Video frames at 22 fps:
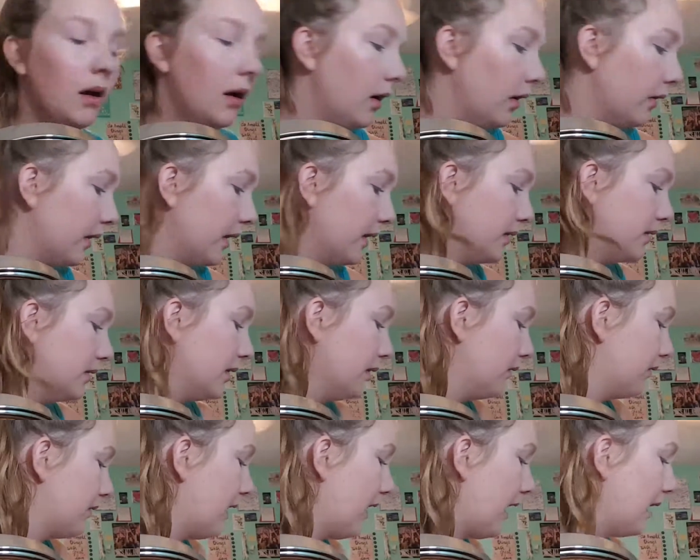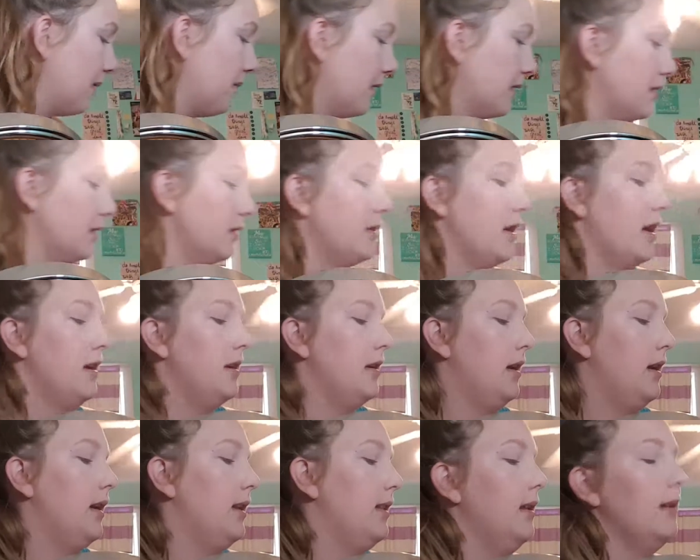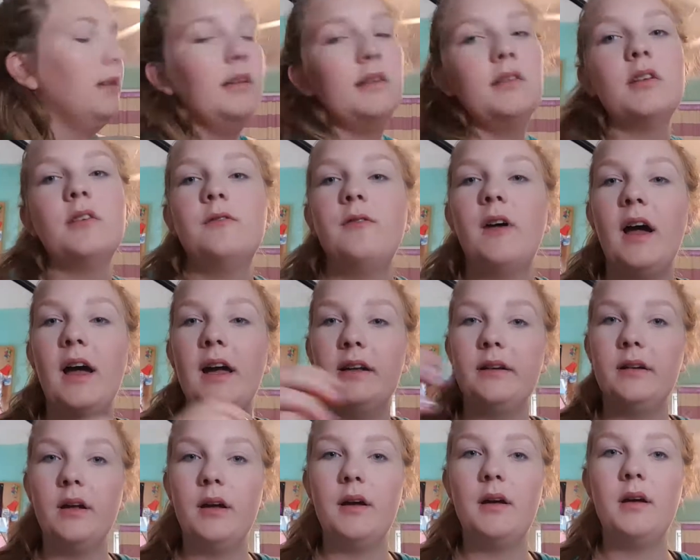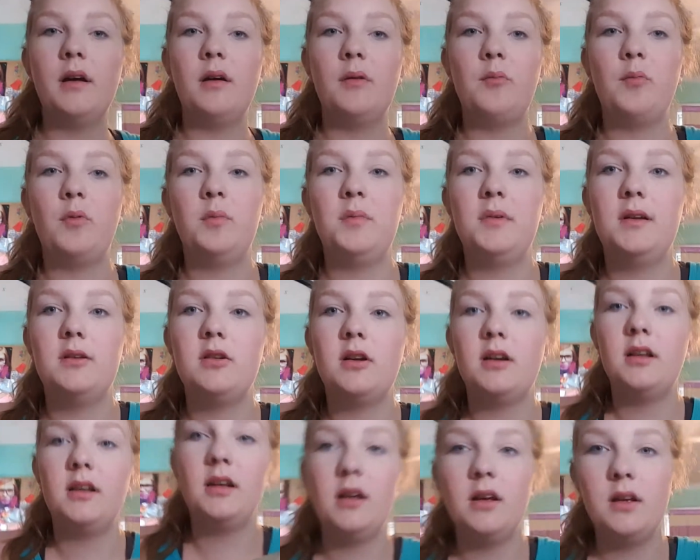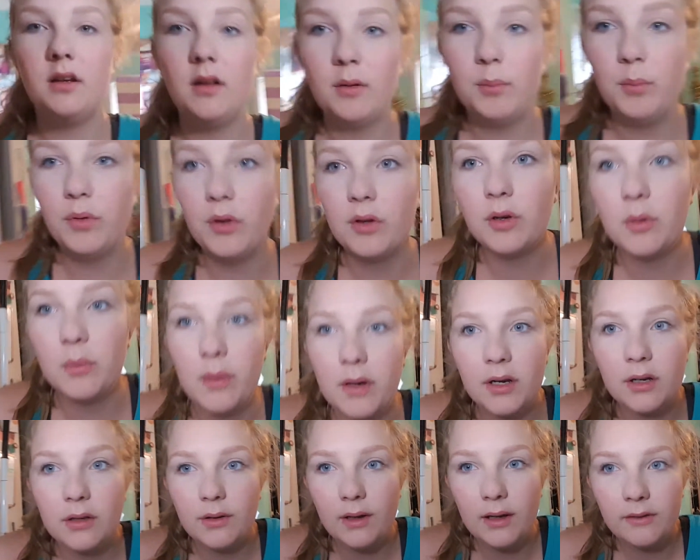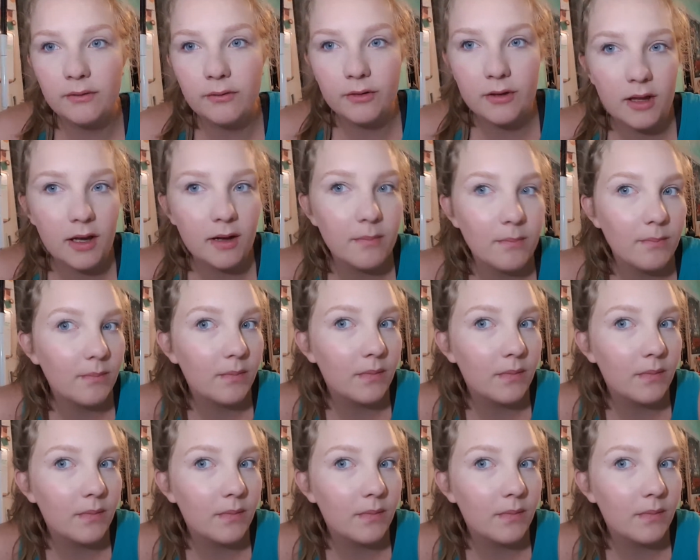okay, so the eyebrows are done and I think they look fine. Let me try to get a little better light for that.